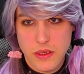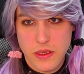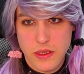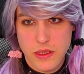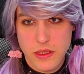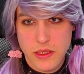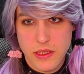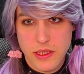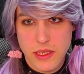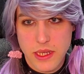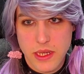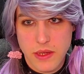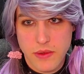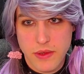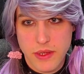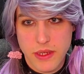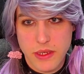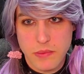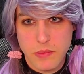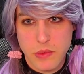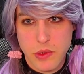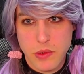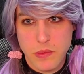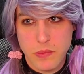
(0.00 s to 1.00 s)
take our
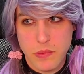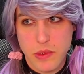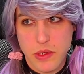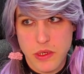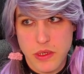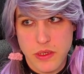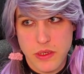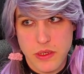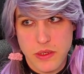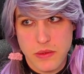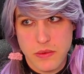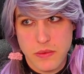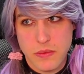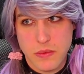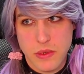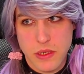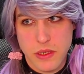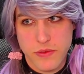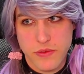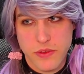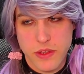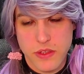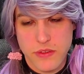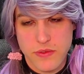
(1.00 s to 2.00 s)
input, put it in one of
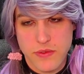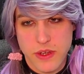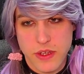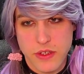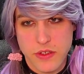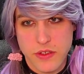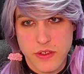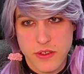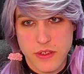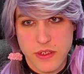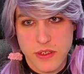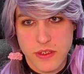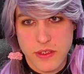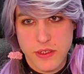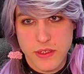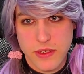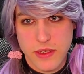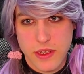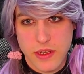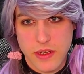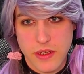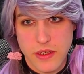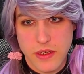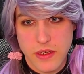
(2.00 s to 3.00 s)
these registers, and
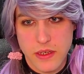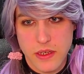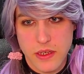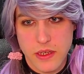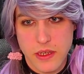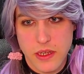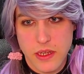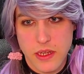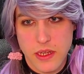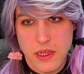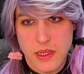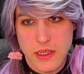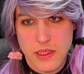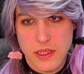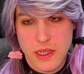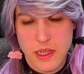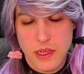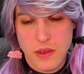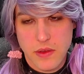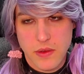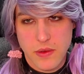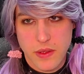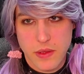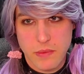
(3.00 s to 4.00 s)
then take
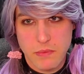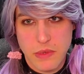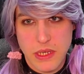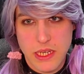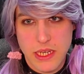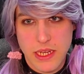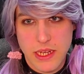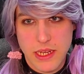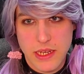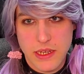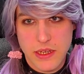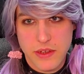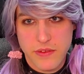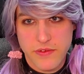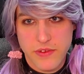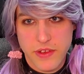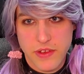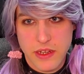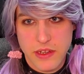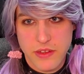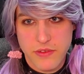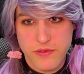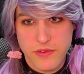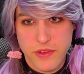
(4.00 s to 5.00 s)
our immediated
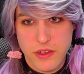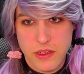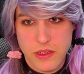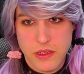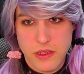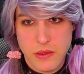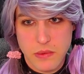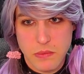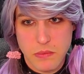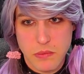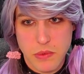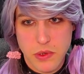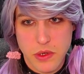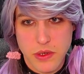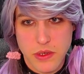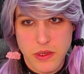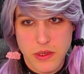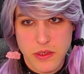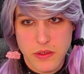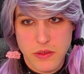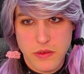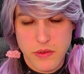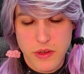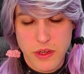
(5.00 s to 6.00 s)
5 and put it
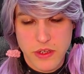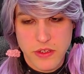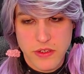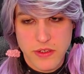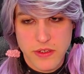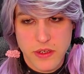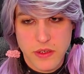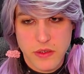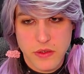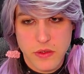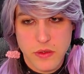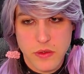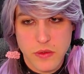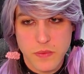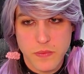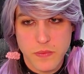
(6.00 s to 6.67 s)
into register 2.